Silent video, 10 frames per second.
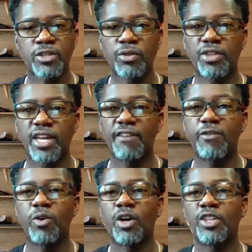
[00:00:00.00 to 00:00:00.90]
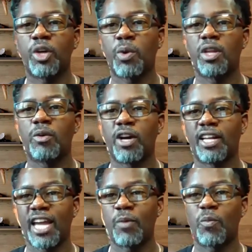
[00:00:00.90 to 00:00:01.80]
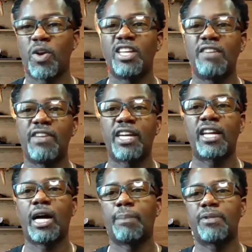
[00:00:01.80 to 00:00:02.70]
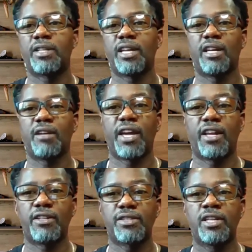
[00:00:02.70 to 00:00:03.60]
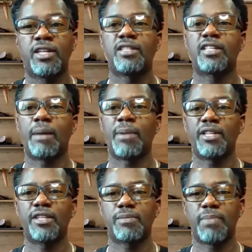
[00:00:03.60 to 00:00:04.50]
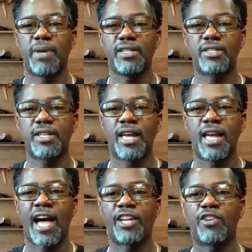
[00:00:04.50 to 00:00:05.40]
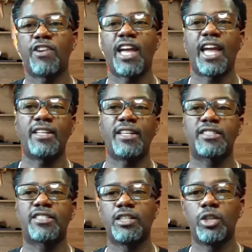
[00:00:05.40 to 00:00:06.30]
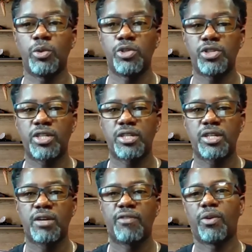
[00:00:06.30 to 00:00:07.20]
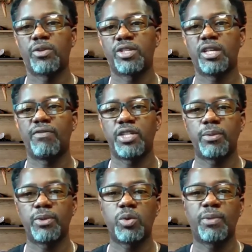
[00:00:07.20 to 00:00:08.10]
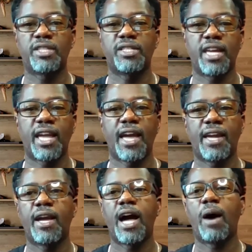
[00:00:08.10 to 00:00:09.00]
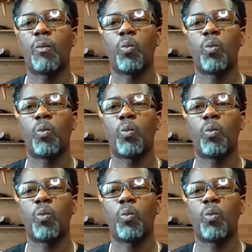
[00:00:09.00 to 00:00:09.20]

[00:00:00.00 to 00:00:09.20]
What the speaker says: So therefore, we're leaving it up to the innovators to come into the space and create solutions for those individuals who may say, hey,